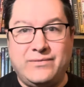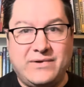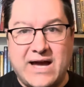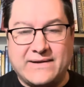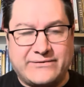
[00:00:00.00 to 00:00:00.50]

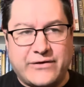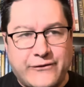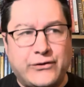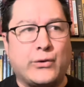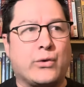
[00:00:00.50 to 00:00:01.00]
got left on the
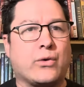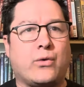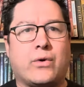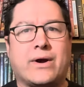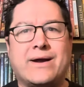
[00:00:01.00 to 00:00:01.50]
floor,
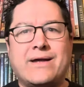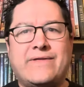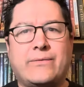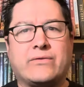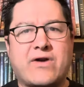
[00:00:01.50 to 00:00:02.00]
or
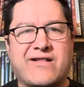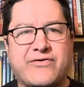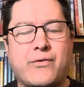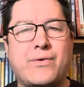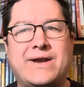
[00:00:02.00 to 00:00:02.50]
they would rush
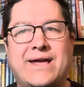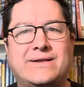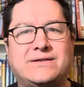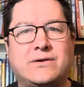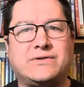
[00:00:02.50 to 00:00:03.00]
through it,
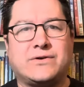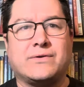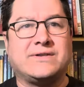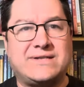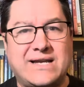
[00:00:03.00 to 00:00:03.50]
and so
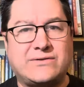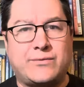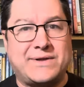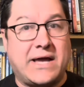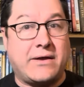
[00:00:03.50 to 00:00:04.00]
certain scenes
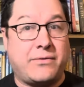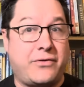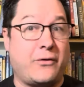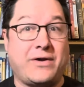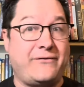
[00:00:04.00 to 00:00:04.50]
would be like
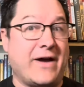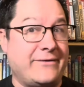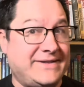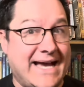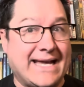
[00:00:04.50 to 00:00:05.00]

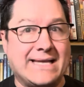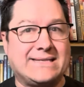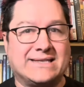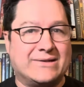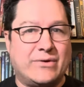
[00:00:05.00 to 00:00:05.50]
35
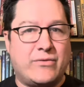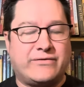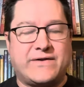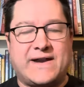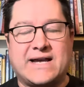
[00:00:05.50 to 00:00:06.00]
seconds, and then we move
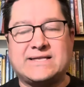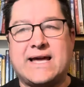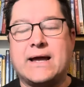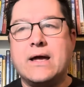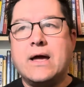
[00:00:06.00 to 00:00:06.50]
to the next thing.